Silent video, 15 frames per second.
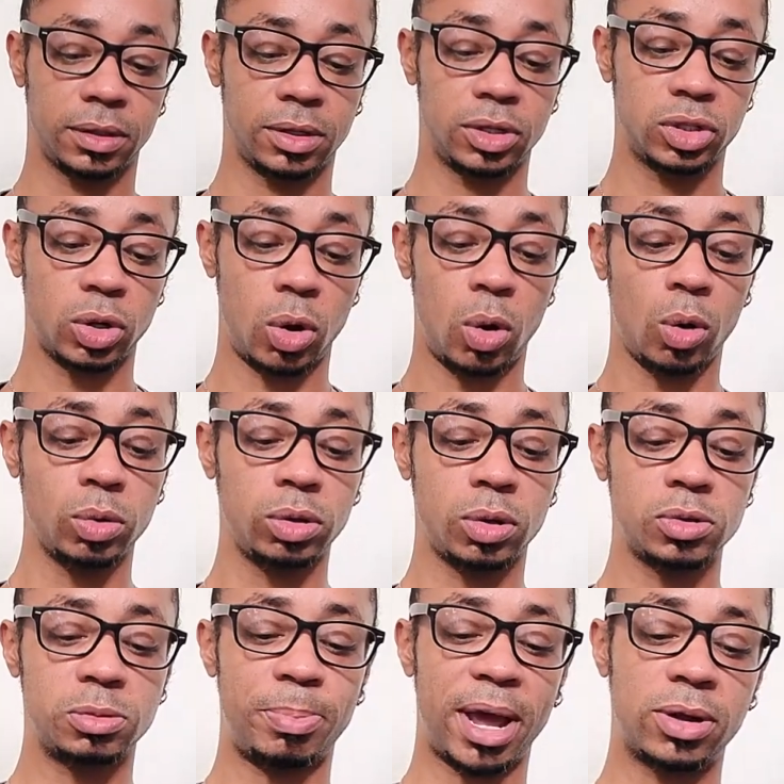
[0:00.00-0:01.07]
So hold
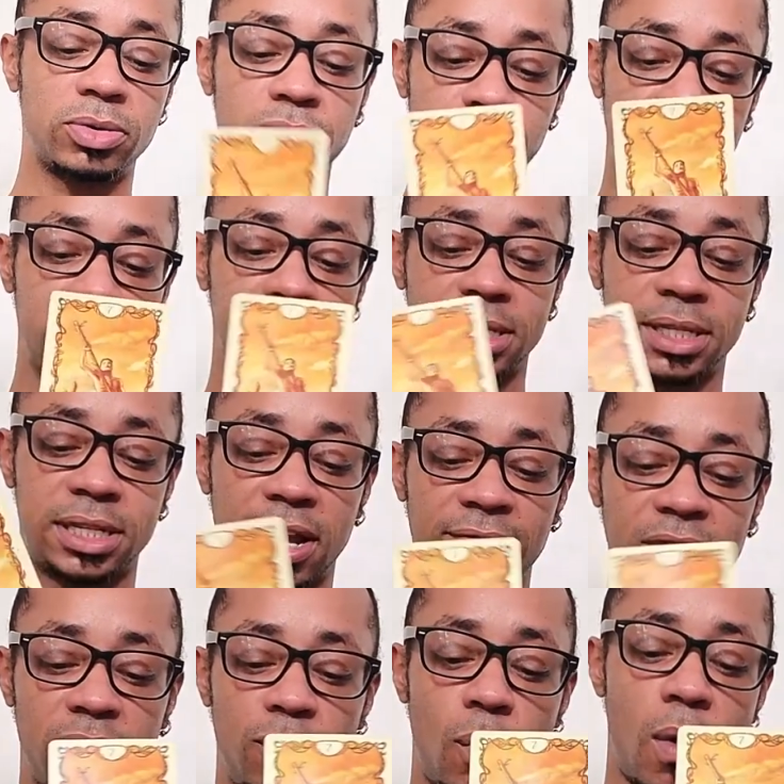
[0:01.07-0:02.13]
those boundaries,
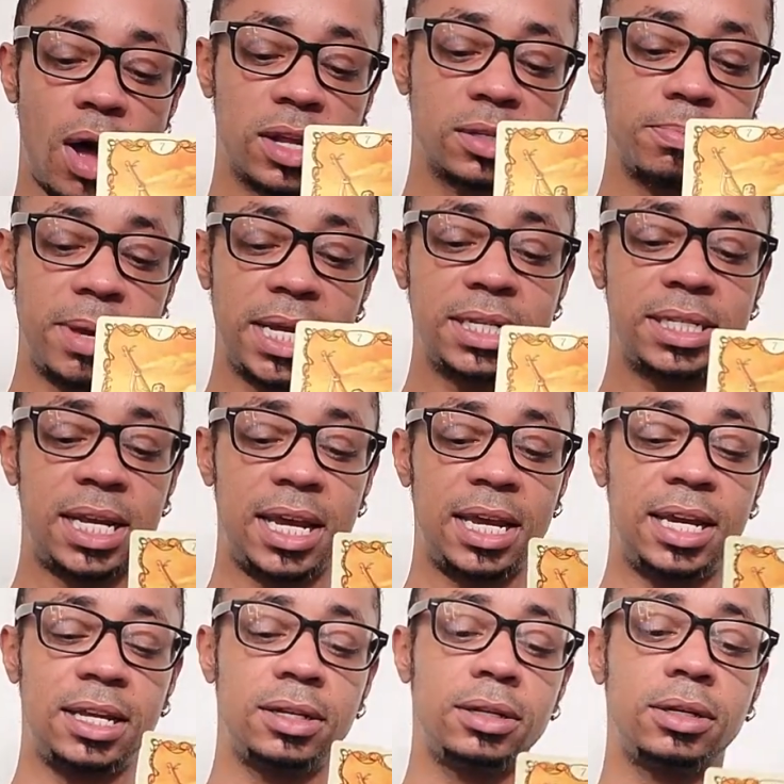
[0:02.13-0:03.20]
Seven of Wands.
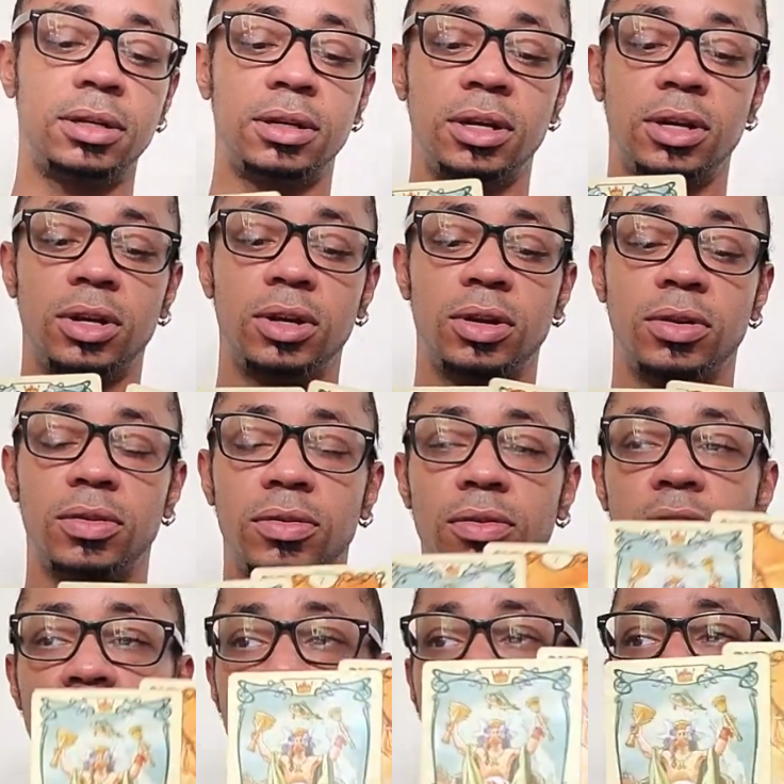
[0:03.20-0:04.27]
Maintain
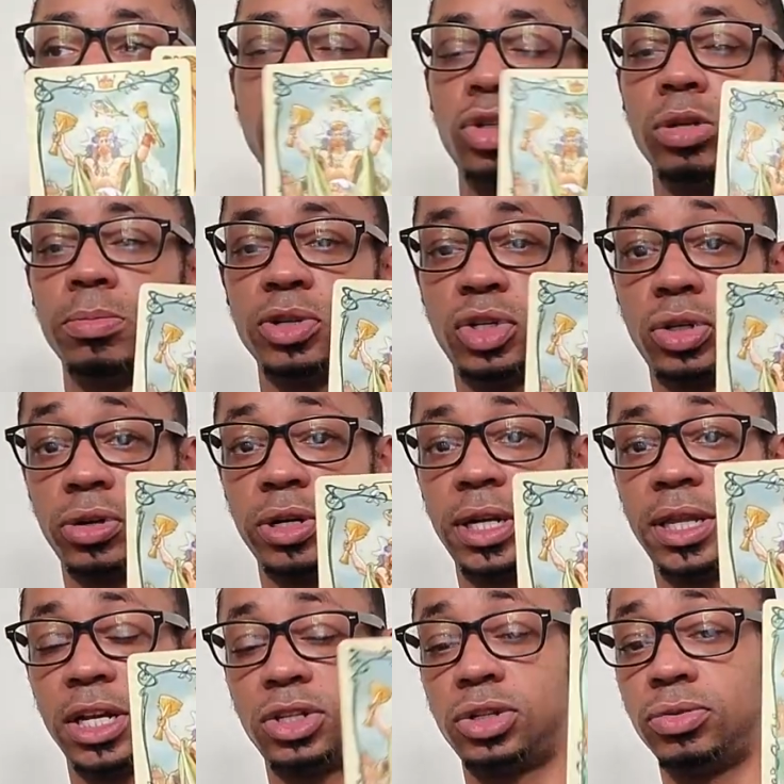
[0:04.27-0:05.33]
the emotional maturity
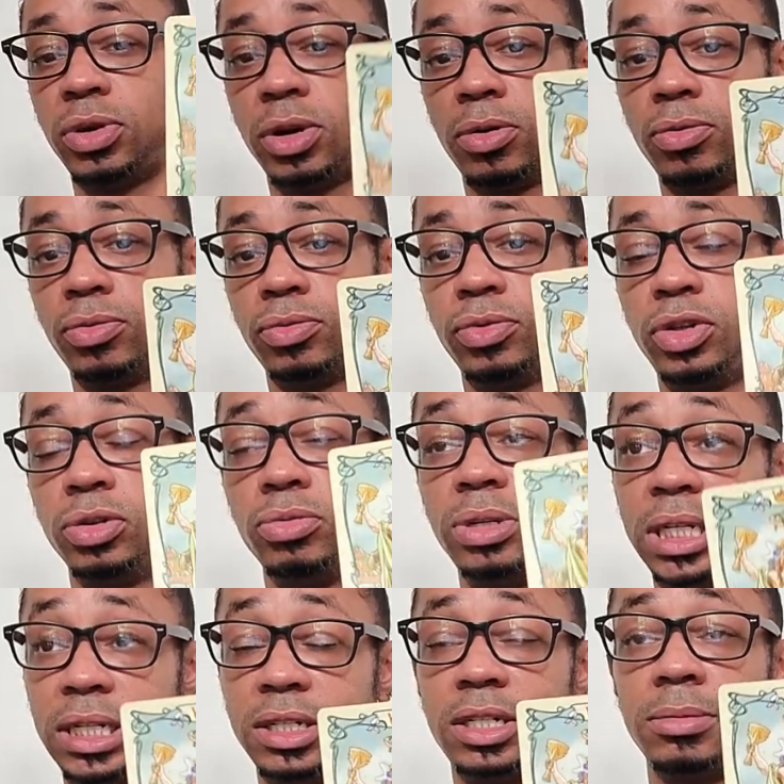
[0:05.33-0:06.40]
that you know you
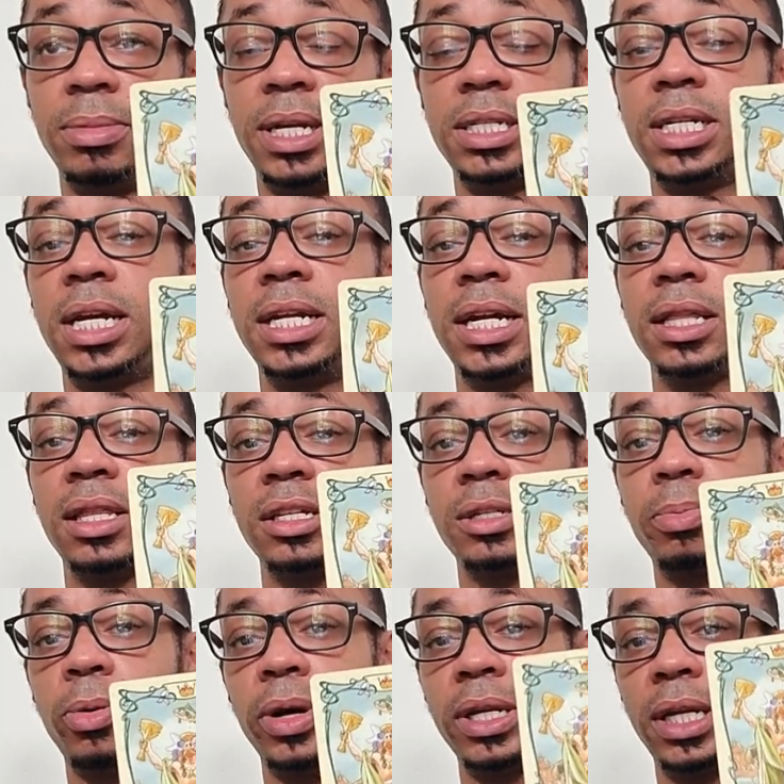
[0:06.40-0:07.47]
need to maintain at this
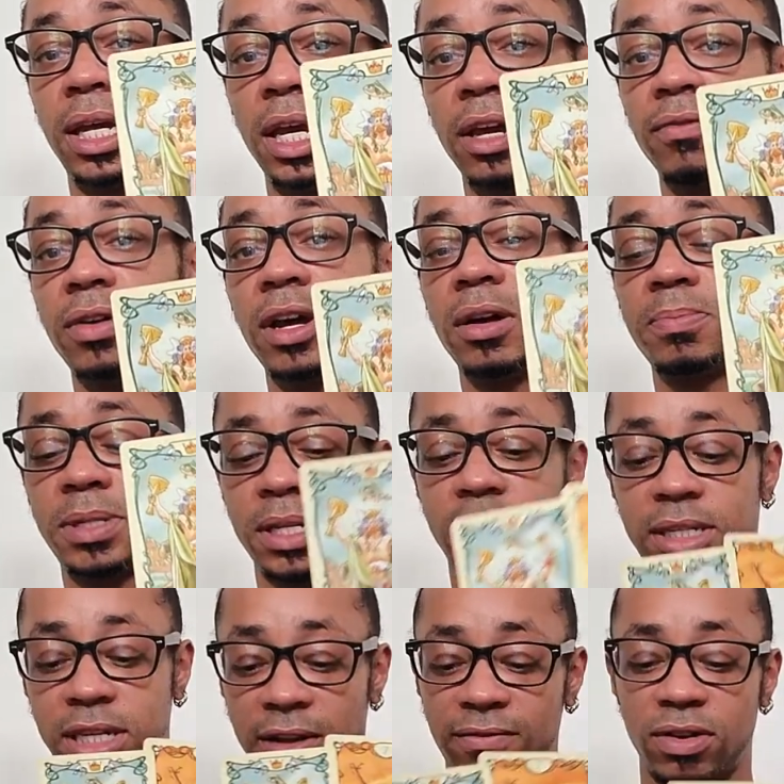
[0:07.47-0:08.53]
point. King of Cups,
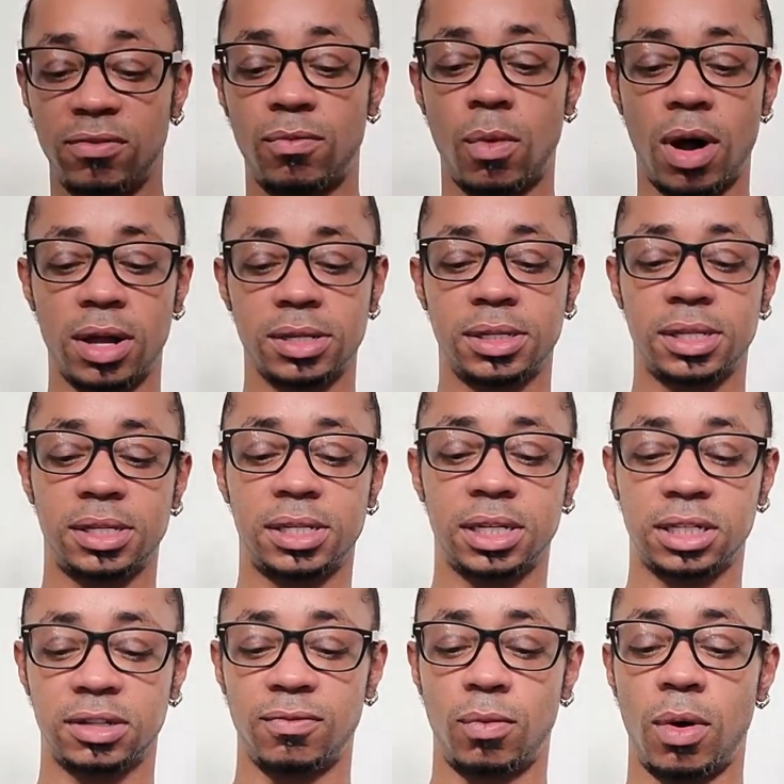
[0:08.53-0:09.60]
Seven of Wands,
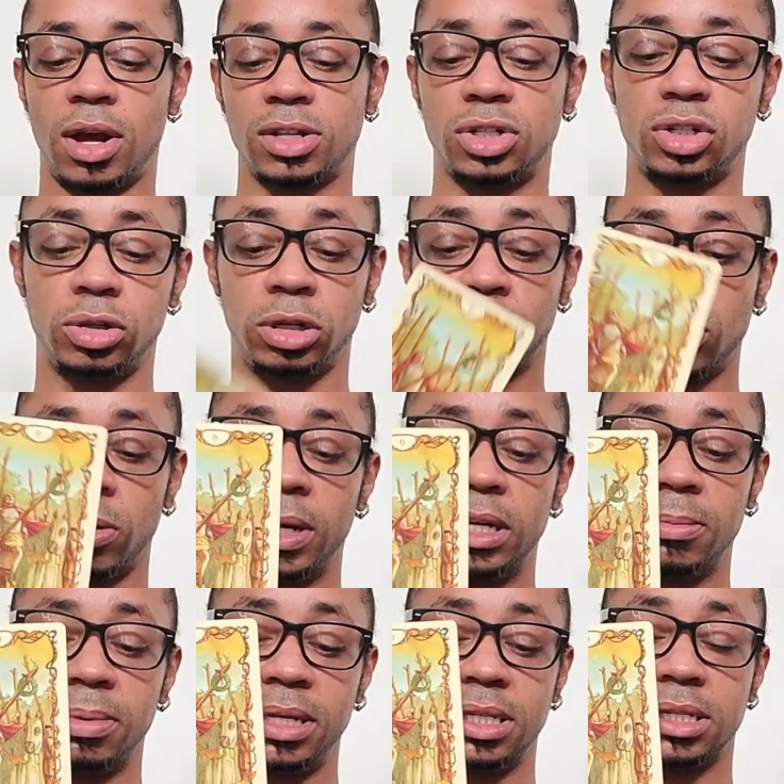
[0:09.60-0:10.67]
Six of Wands. You're going
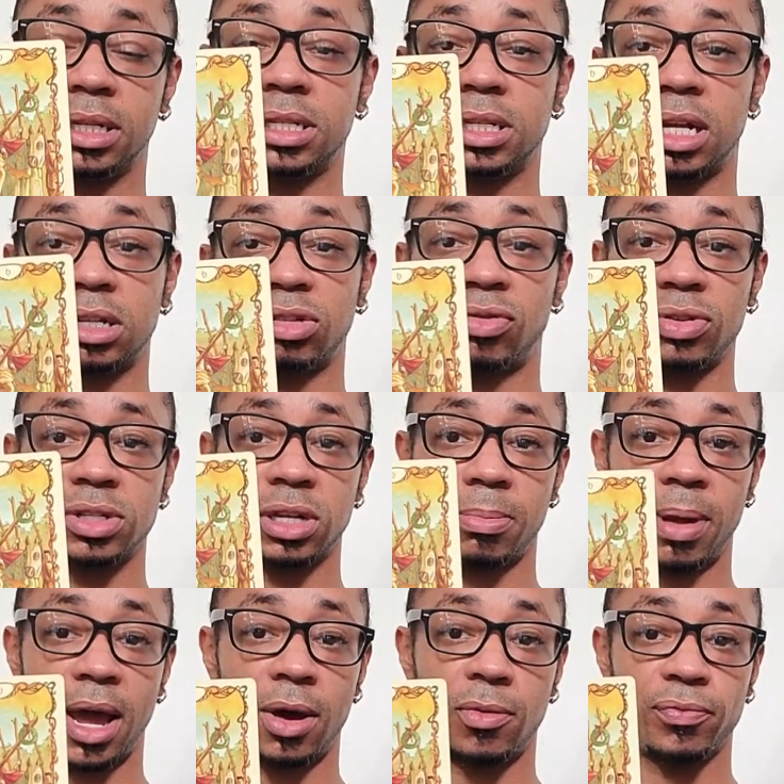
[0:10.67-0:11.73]
to be successful
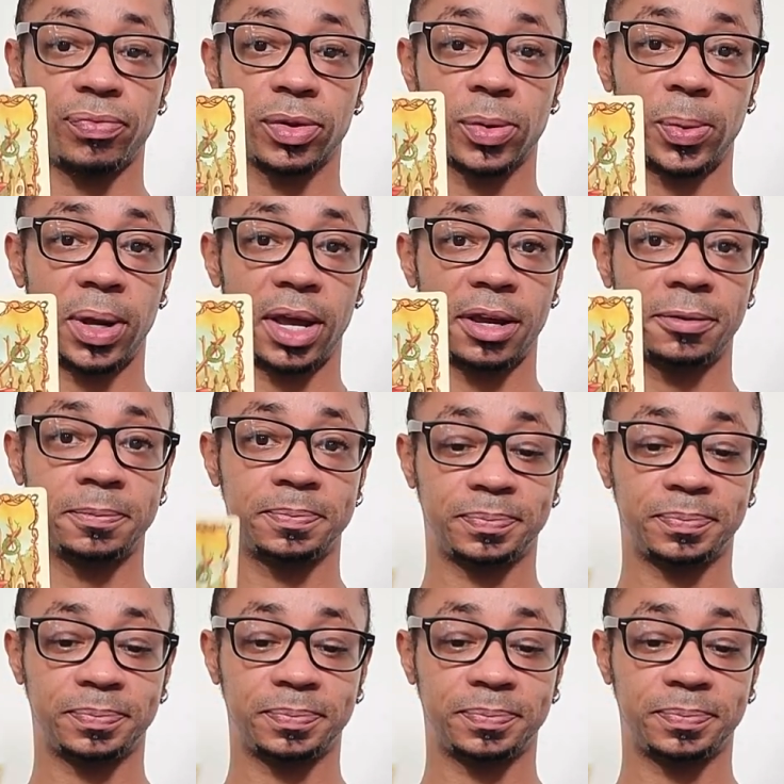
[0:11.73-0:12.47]
somehow, okay?